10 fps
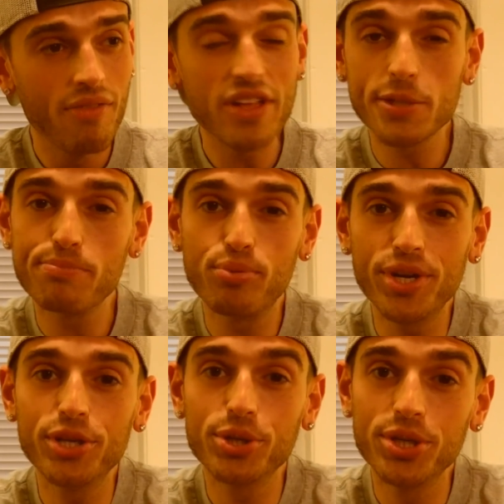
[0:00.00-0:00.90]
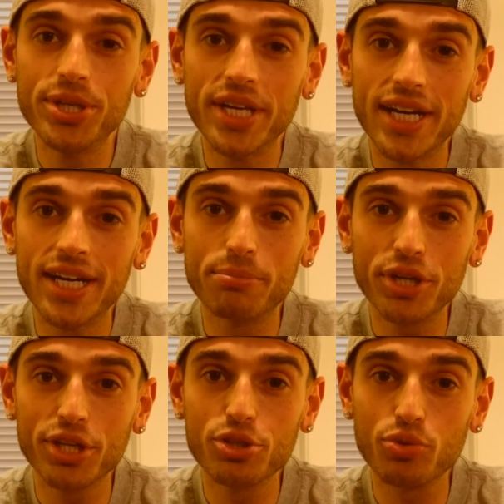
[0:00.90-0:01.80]
That's a pretty good
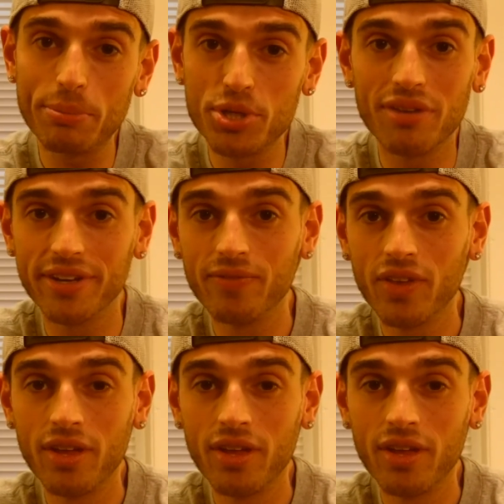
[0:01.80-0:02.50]
description of it.